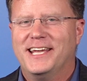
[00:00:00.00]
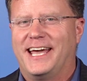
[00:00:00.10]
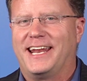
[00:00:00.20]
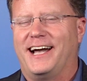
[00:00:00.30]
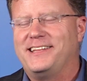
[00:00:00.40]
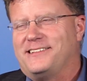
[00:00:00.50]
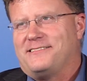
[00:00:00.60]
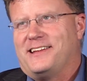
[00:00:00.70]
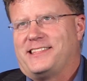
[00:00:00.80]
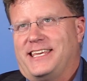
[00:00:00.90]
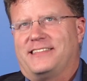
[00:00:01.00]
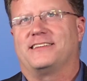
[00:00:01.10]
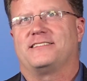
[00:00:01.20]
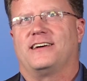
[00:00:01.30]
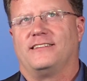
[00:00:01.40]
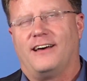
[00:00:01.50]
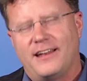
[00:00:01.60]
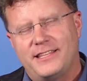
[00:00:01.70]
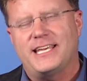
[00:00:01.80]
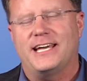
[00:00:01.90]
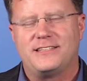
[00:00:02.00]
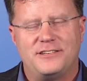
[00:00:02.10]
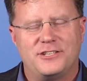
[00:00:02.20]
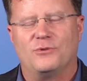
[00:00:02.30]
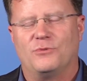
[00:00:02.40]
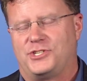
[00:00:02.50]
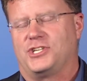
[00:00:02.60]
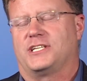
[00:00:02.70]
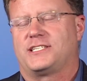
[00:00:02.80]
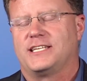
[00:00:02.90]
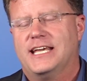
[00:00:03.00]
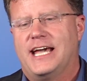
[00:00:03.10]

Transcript: And I think that a lot of this has to do with just